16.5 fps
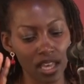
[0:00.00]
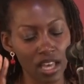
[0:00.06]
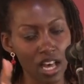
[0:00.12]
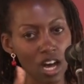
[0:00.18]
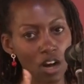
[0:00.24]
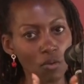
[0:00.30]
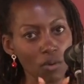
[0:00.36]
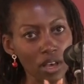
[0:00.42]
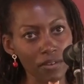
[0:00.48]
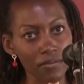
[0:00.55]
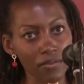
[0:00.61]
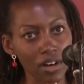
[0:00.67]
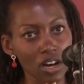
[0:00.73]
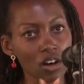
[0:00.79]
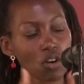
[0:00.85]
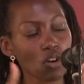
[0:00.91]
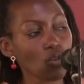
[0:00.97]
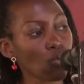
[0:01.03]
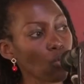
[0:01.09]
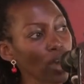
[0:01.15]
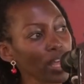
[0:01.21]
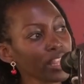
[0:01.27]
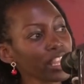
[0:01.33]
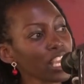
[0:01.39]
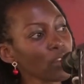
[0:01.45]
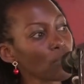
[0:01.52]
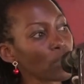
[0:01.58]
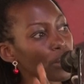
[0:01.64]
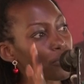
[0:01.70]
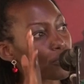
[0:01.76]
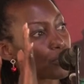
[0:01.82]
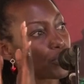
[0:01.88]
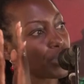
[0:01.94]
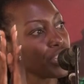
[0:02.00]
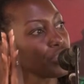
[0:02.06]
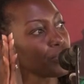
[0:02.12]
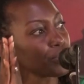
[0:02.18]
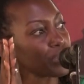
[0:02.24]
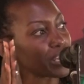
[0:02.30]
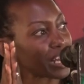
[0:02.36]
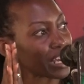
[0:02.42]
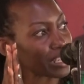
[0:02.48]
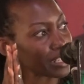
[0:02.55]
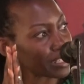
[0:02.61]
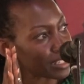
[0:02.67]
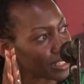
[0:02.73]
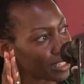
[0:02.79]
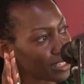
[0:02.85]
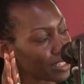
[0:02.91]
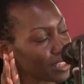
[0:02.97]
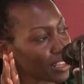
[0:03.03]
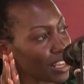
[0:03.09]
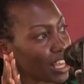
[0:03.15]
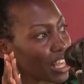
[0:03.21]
However, when they were reunited,